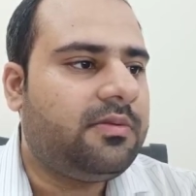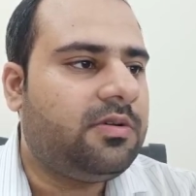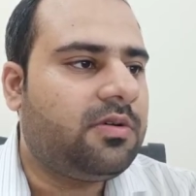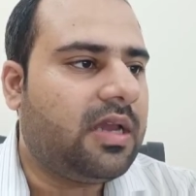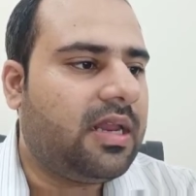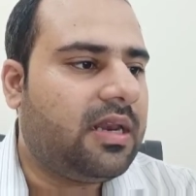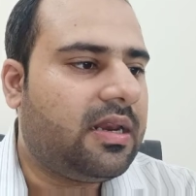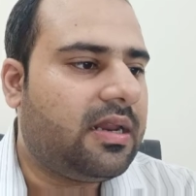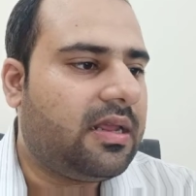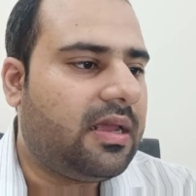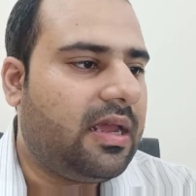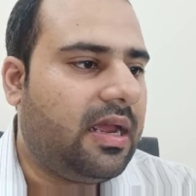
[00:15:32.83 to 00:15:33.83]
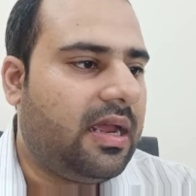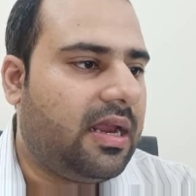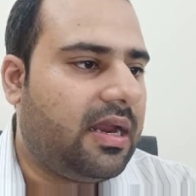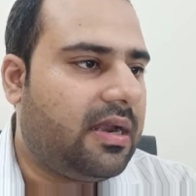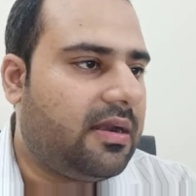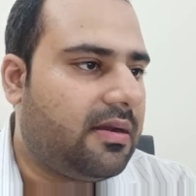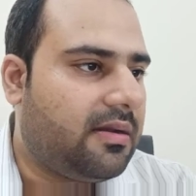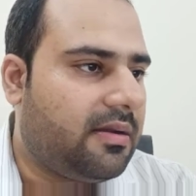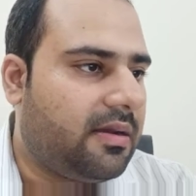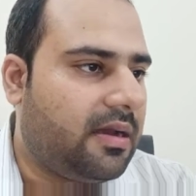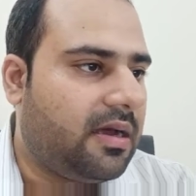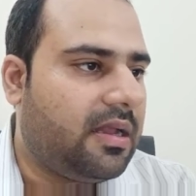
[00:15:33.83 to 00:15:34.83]
You can add
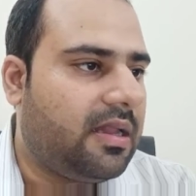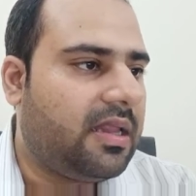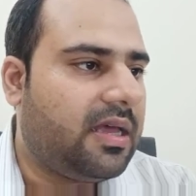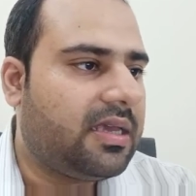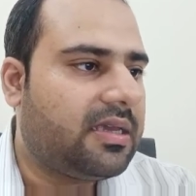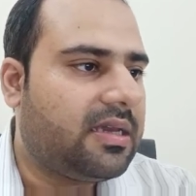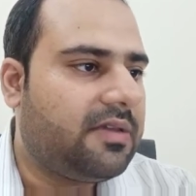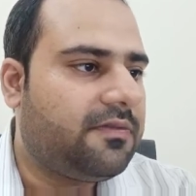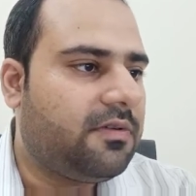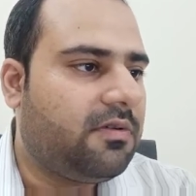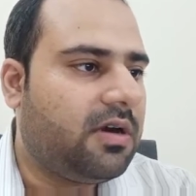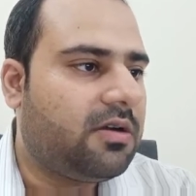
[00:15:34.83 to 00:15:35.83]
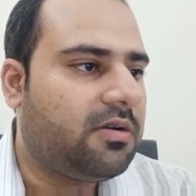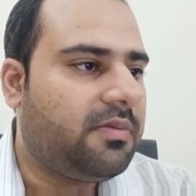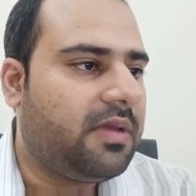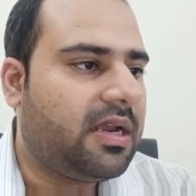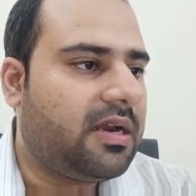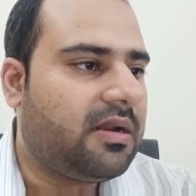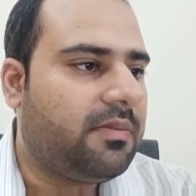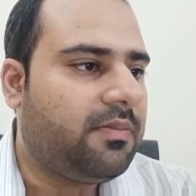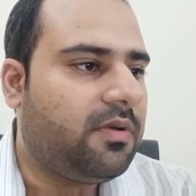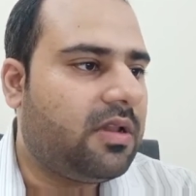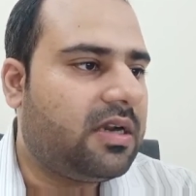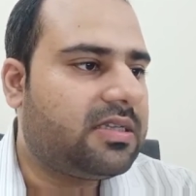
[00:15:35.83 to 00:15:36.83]
like if you want to make it a
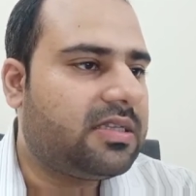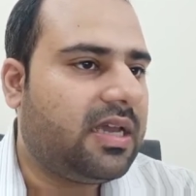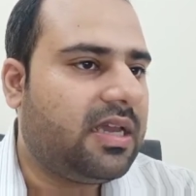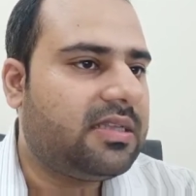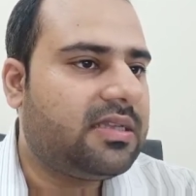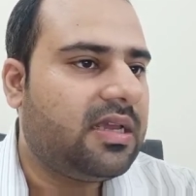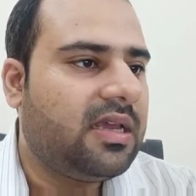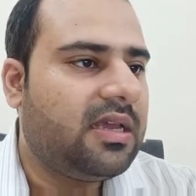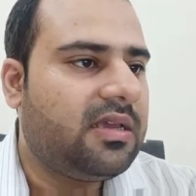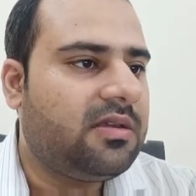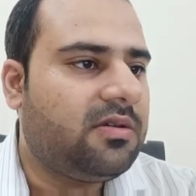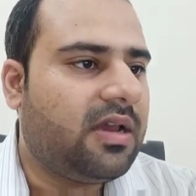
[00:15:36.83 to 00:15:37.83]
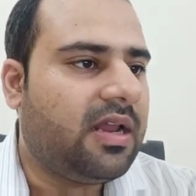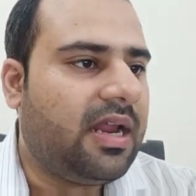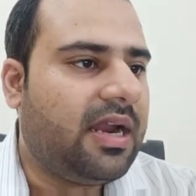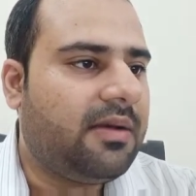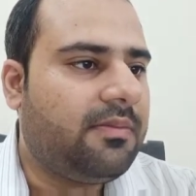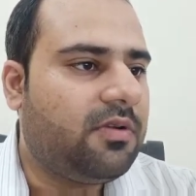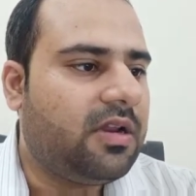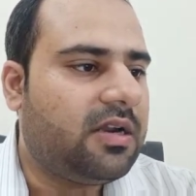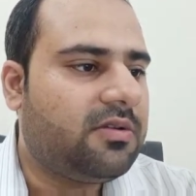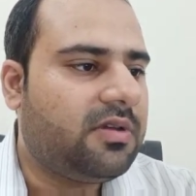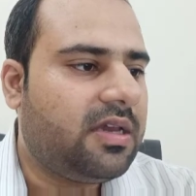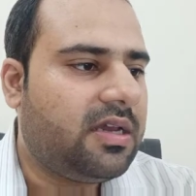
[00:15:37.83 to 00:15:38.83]
bullet size, you can add a bullet
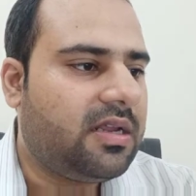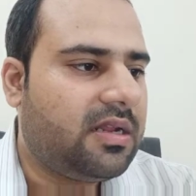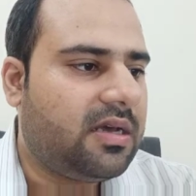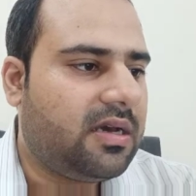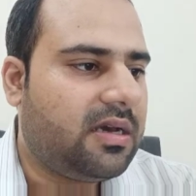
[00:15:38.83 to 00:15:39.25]
to here.